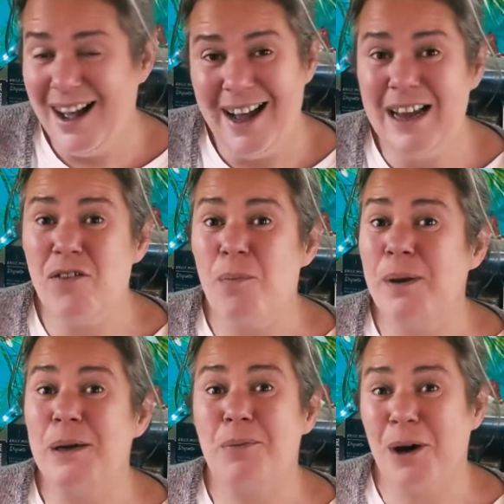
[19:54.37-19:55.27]
I have a
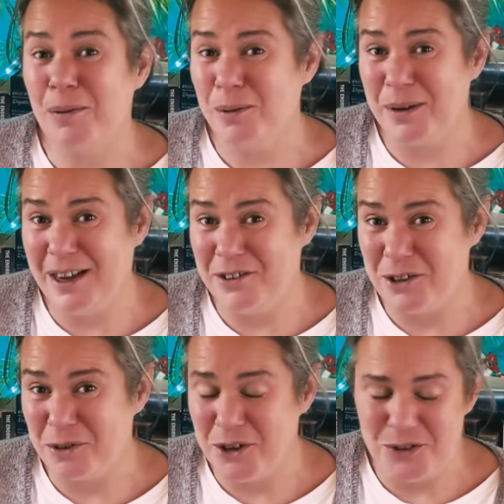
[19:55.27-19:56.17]
big problem
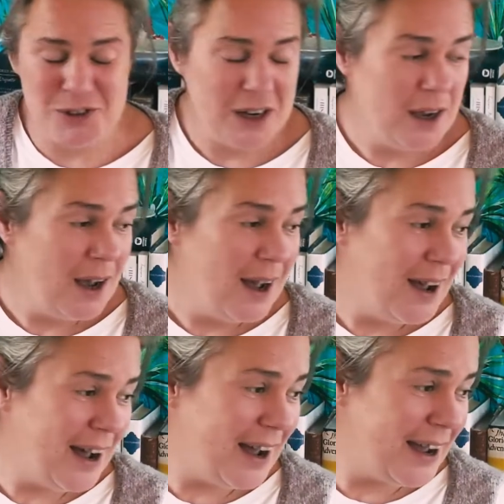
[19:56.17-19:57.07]
counting rows.
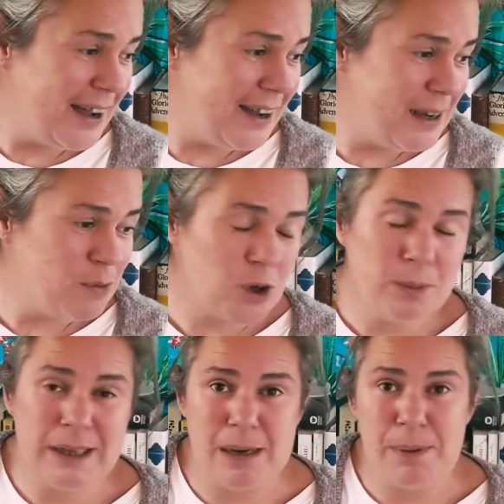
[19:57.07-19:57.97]
I am
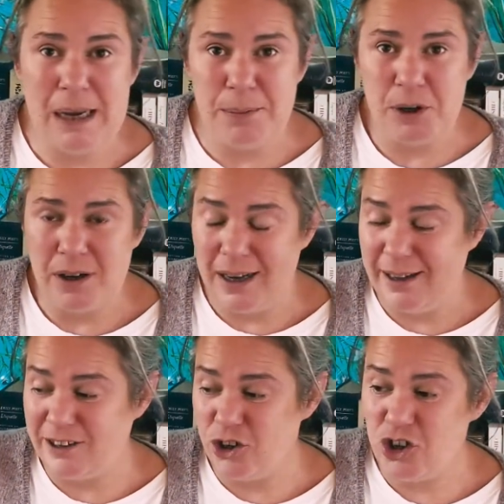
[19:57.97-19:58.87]
normally a paper. I
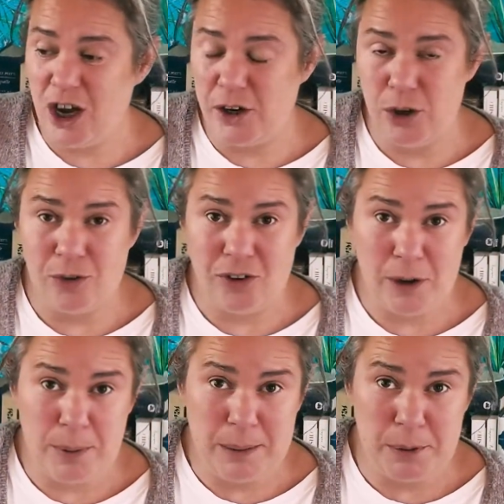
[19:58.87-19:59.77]
like to jot notes on
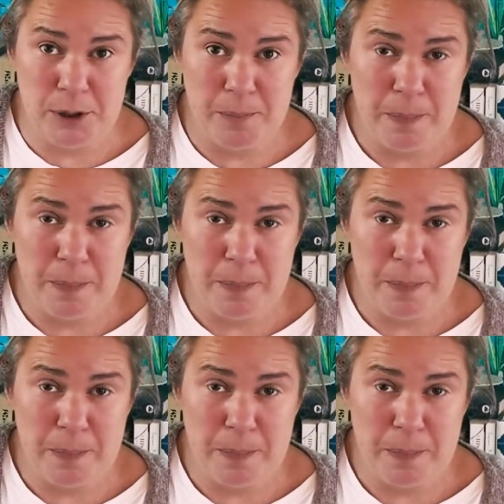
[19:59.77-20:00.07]
a paper.